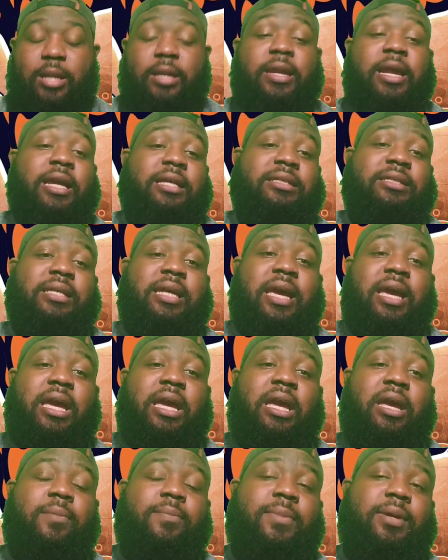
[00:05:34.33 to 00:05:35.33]
Next
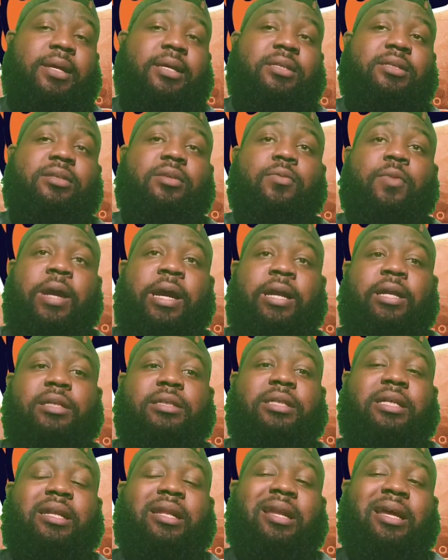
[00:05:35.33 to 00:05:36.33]
game against the
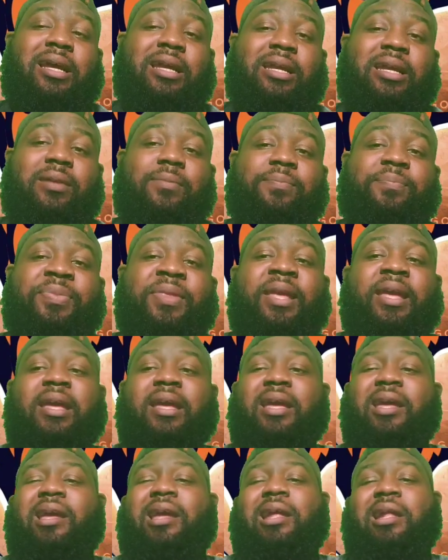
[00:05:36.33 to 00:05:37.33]
Raiders in London.
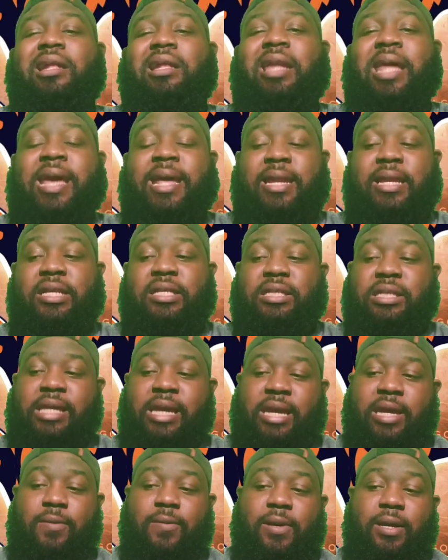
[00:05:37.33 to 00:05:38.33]
Now this
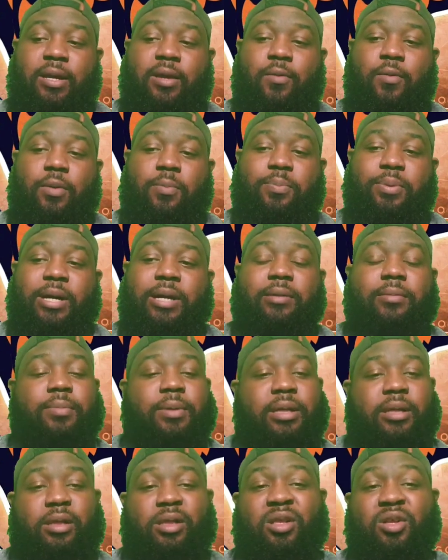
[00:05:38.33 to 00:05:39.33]
game right here would probably
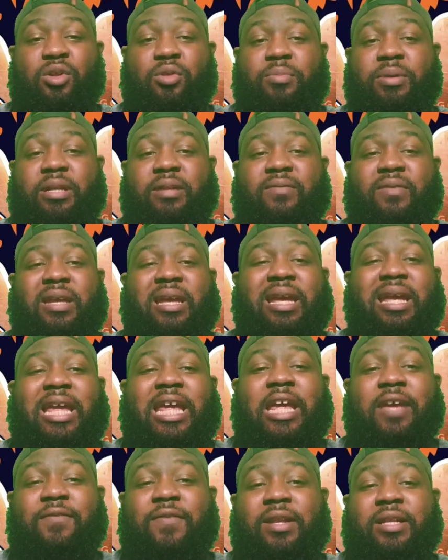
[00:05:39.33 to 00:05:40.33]
be a little bit of an
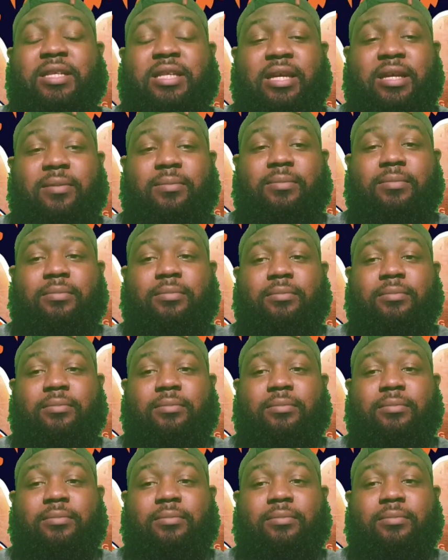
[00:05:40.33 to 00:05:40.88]
iffy tip.